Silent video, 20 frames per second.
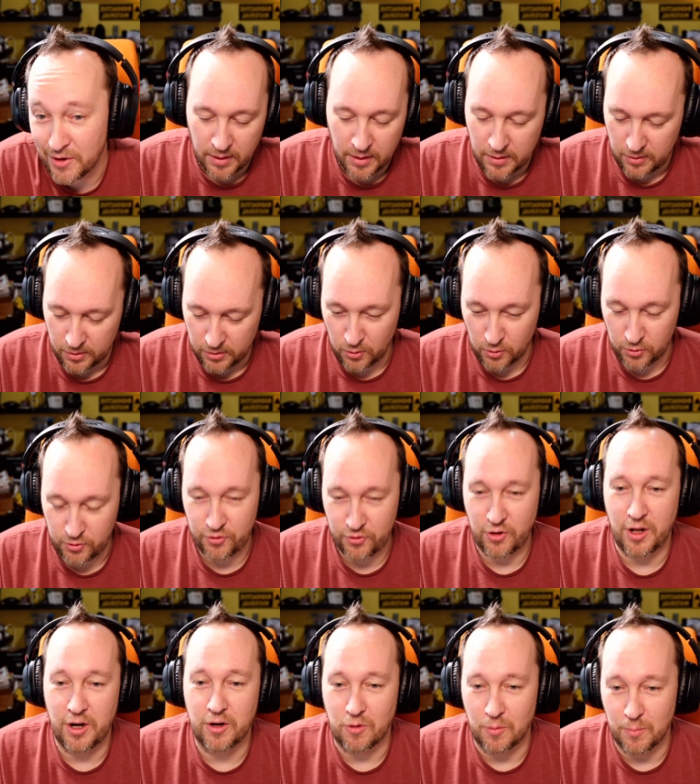The
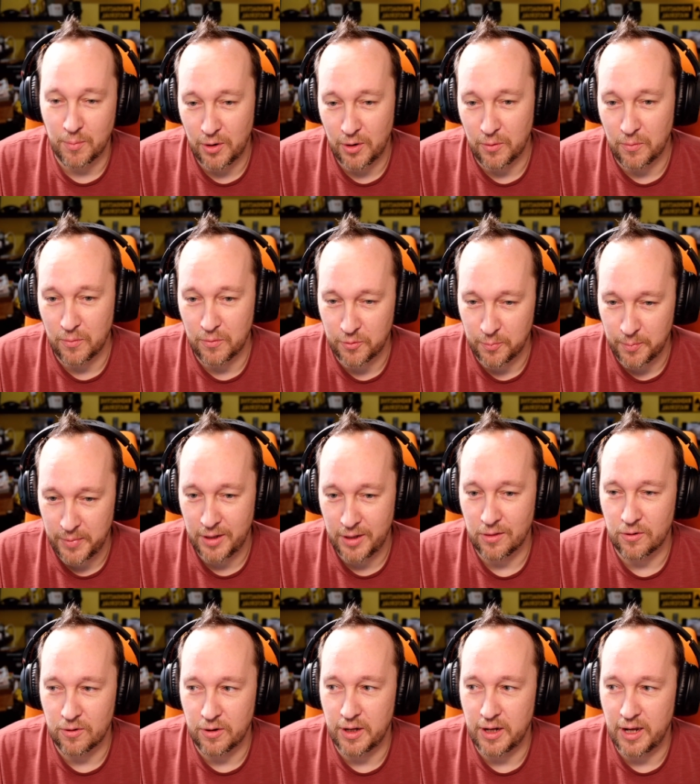ultrasonic remote was me
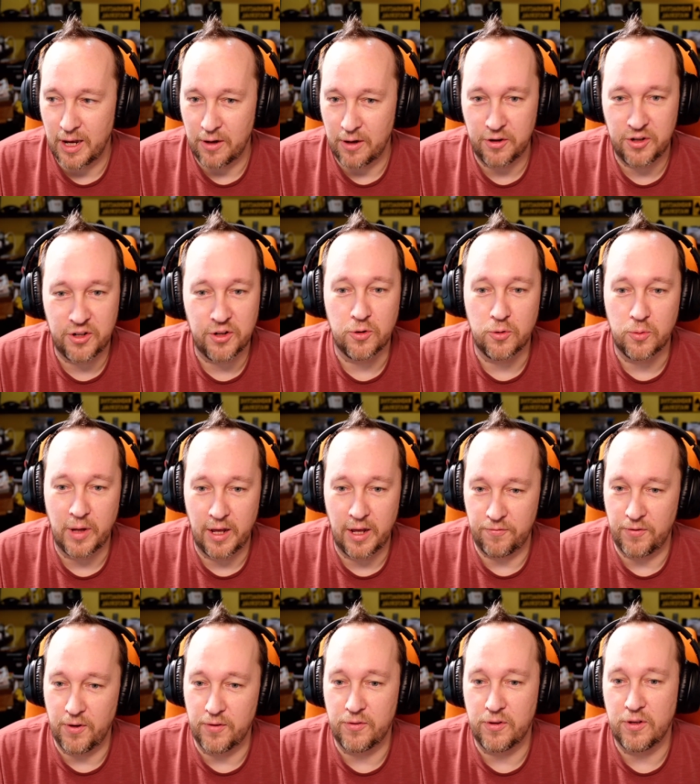learning how to do
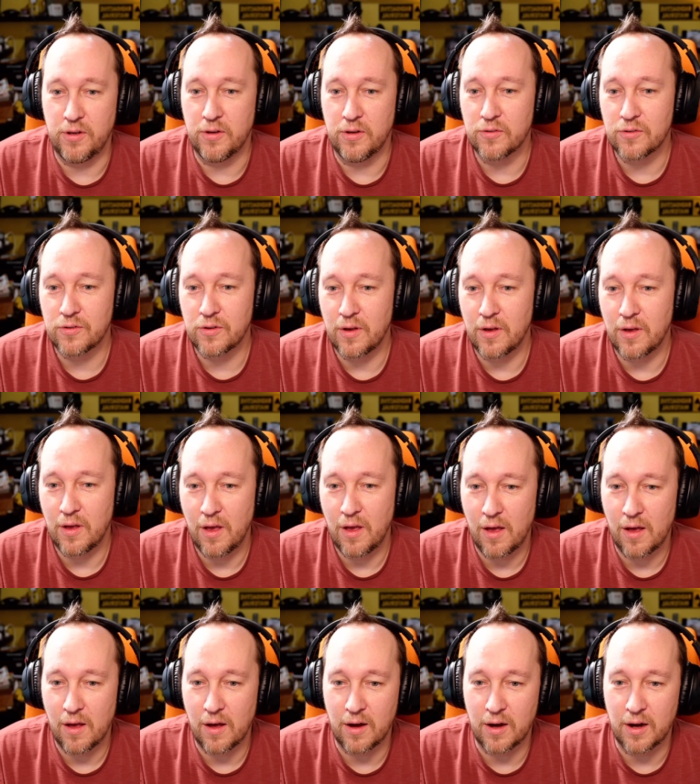FFTs.
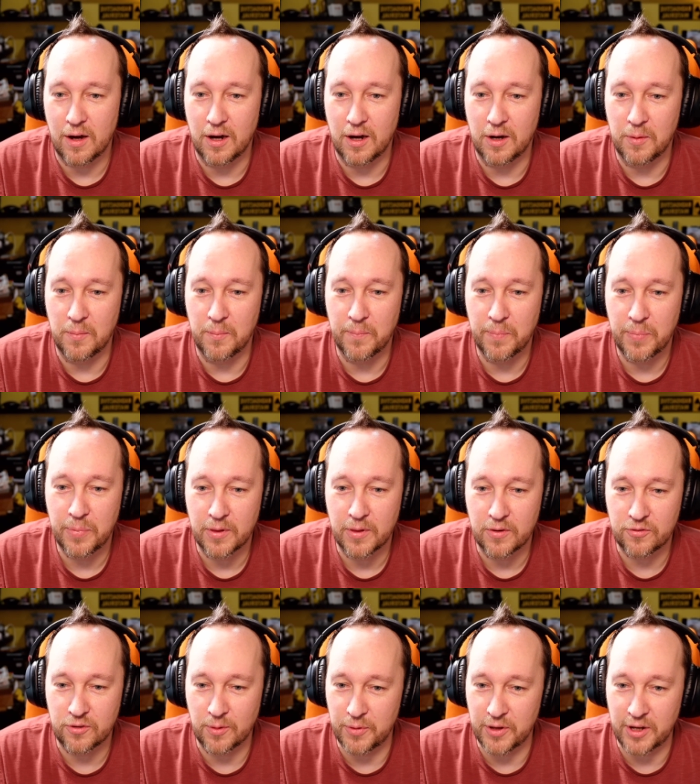
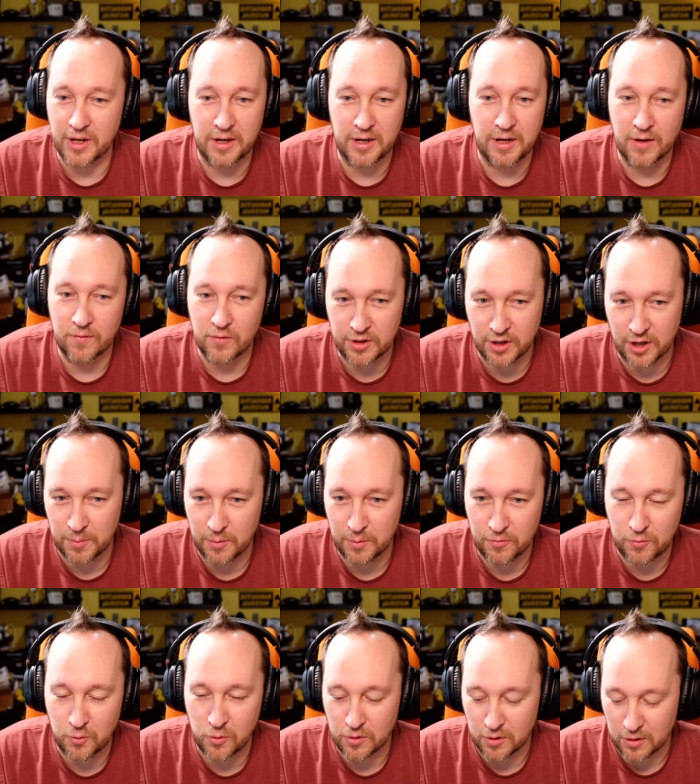Something I'd never done
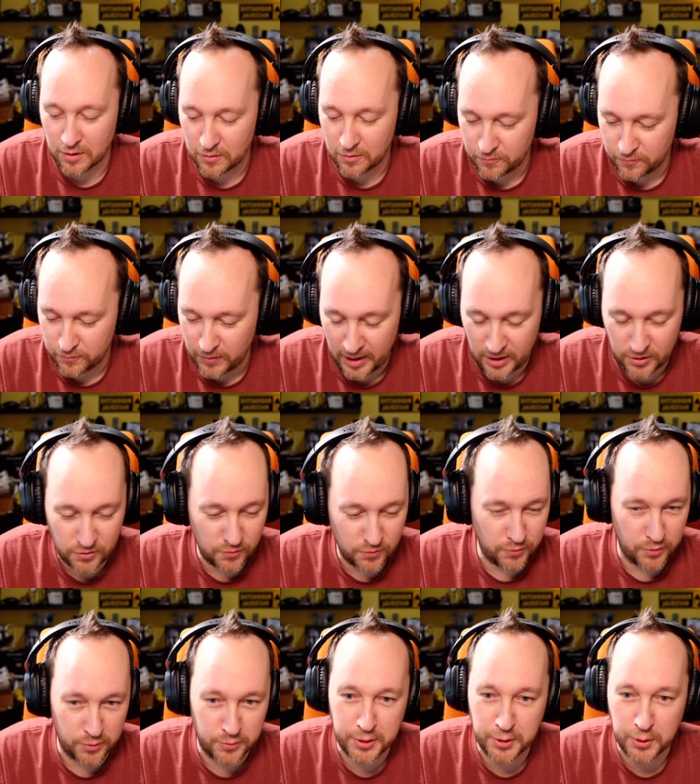before, fast
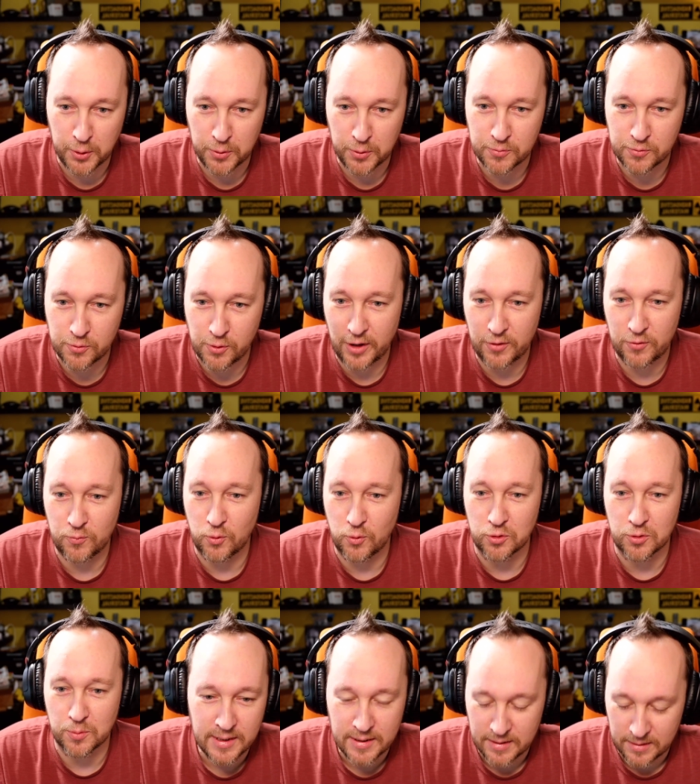Fourier
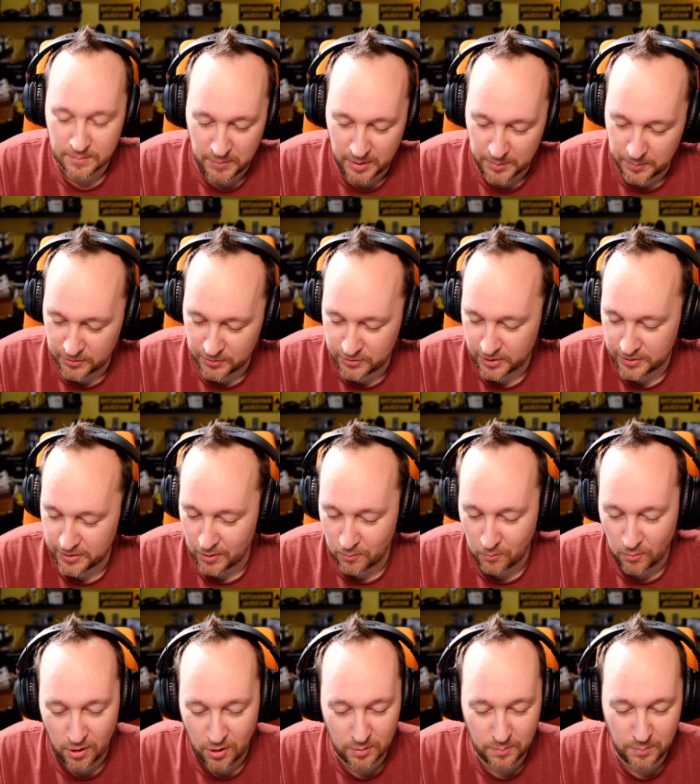transform. Maybe I said that
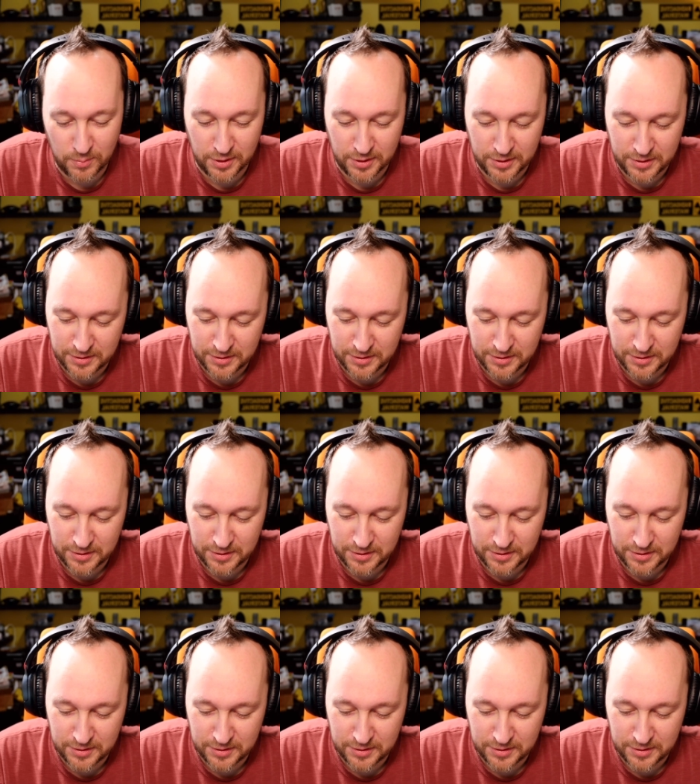wrong, but...